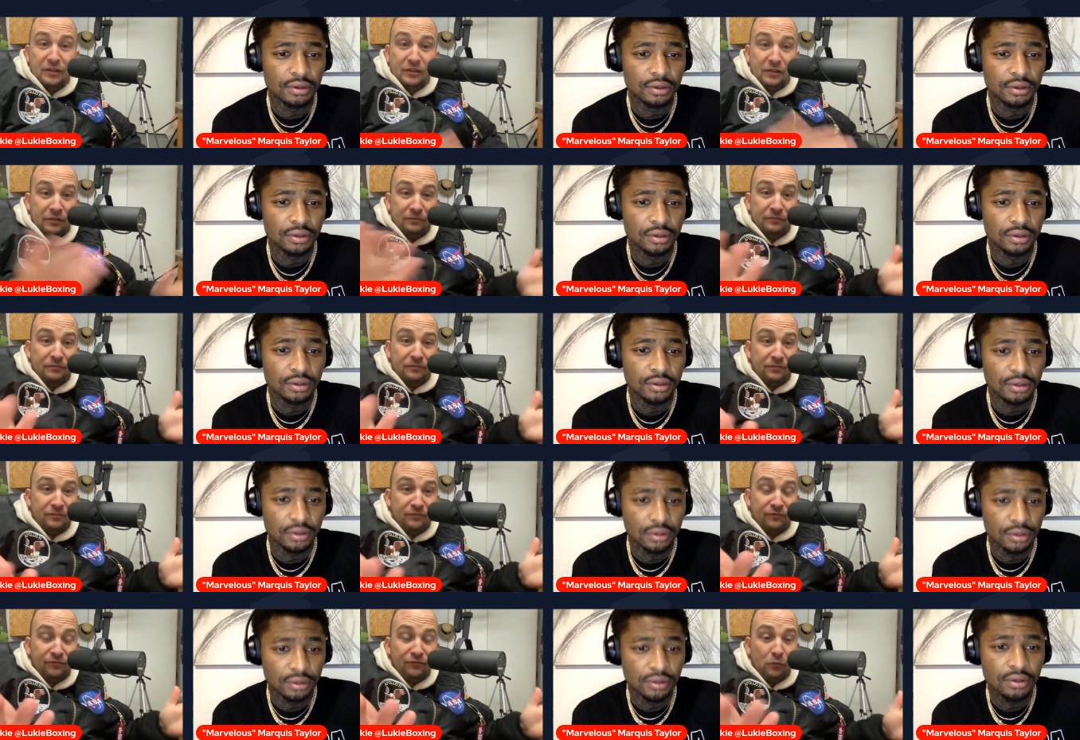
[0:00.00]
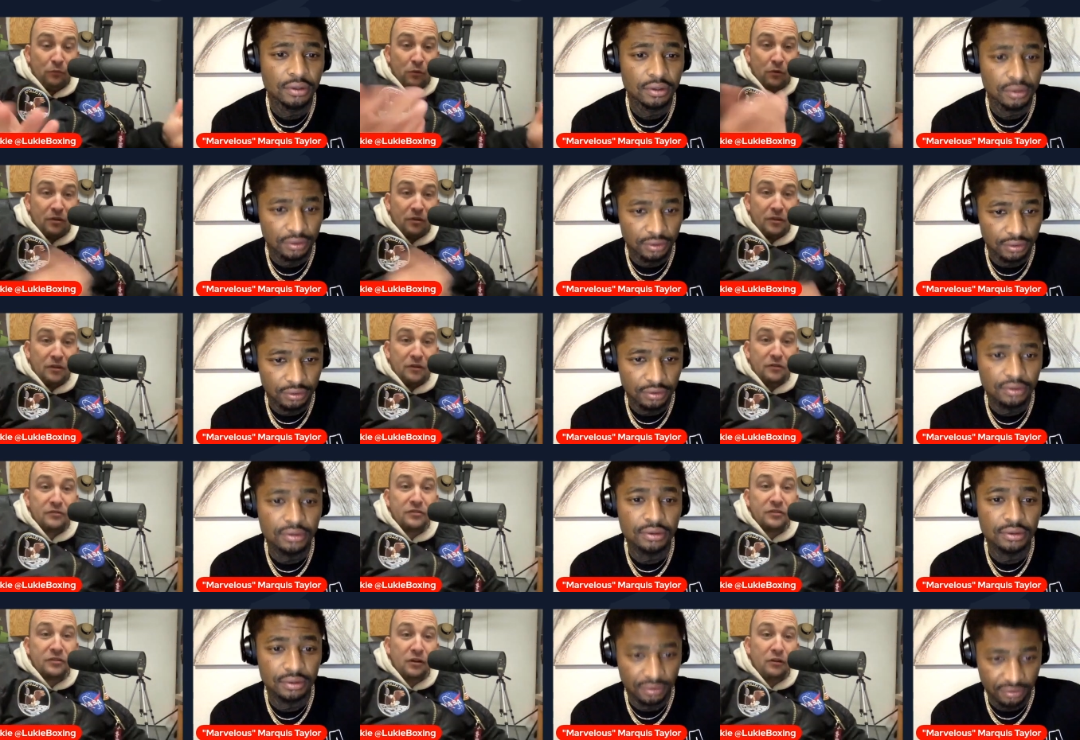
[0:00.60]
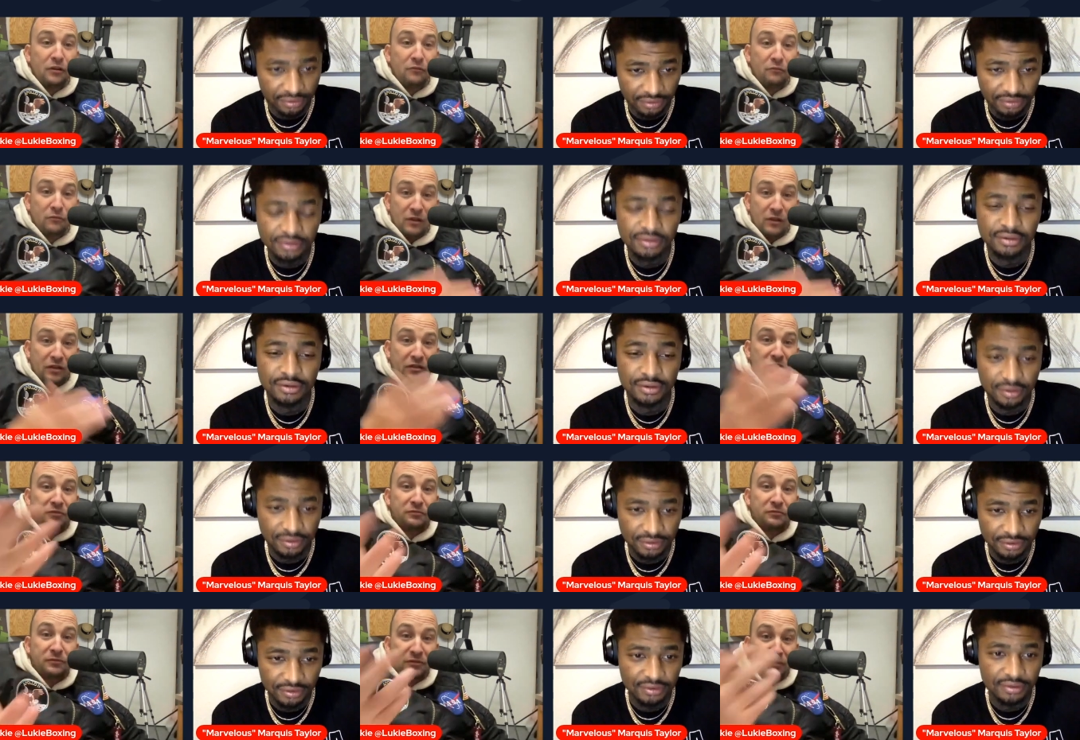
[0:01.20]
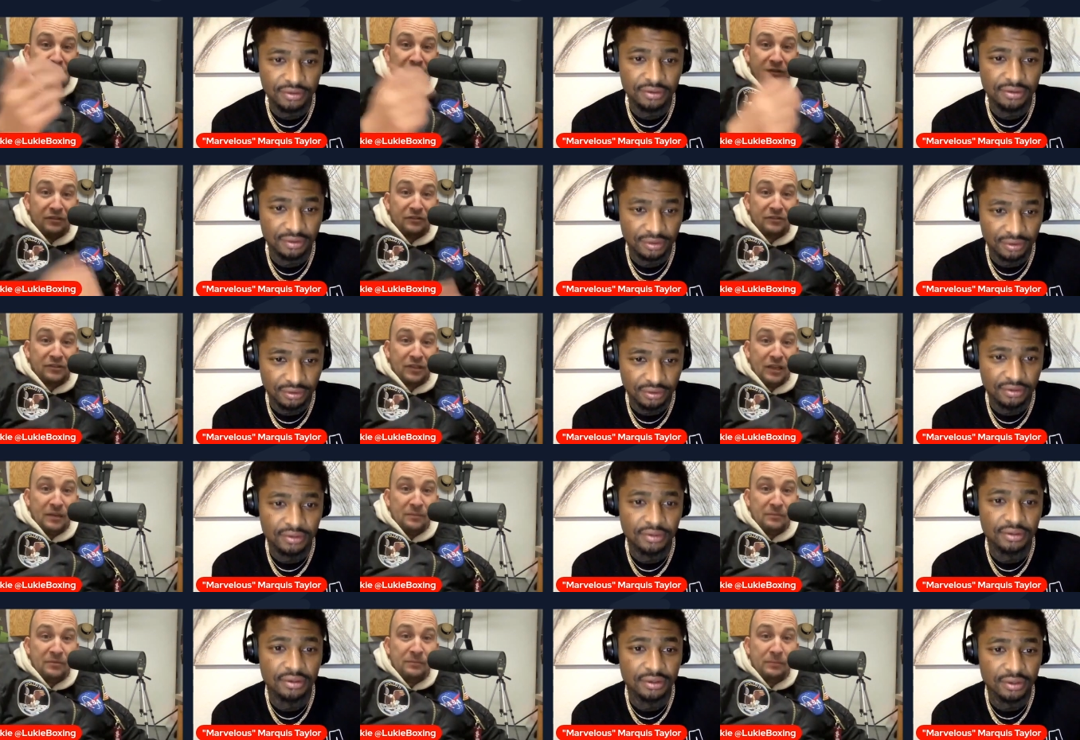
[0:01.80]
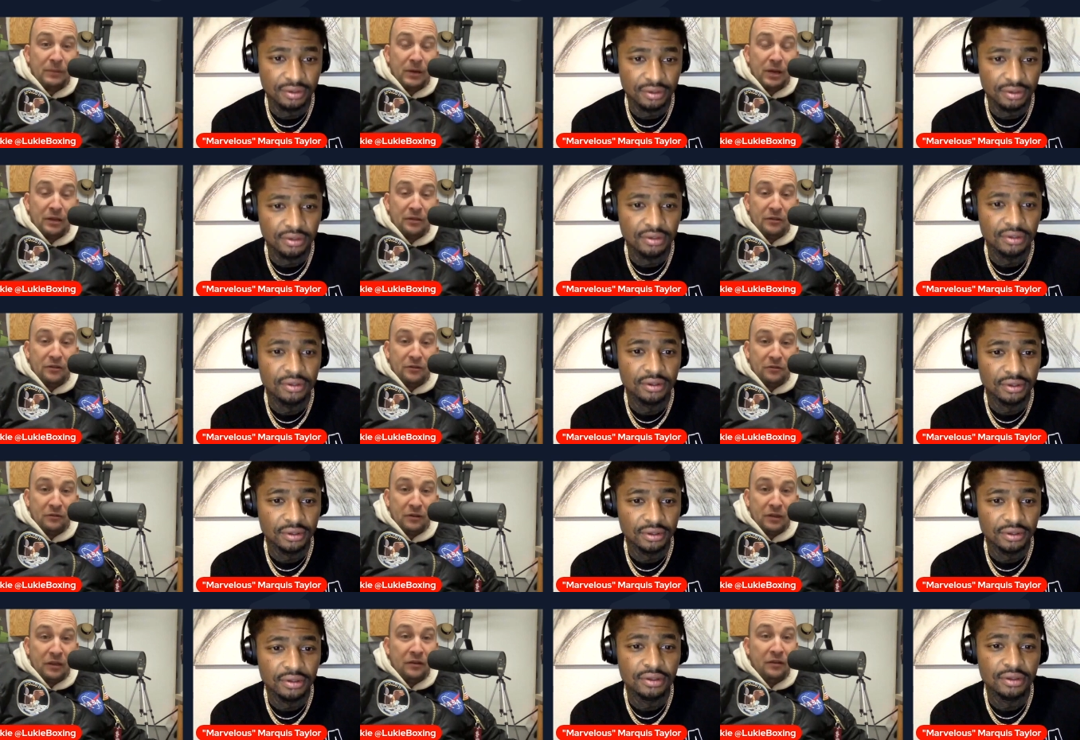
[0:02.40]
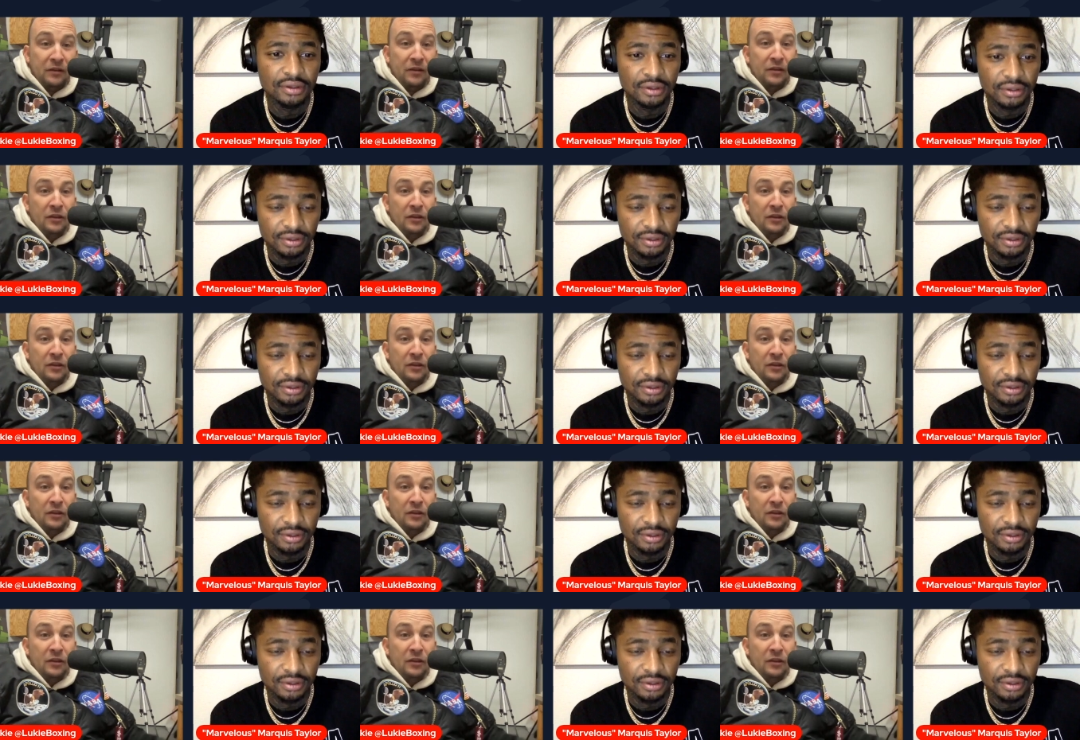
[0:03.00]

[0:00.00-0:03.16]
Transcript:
Speaker 1: It four years ago, Regis was in the same spot you're in.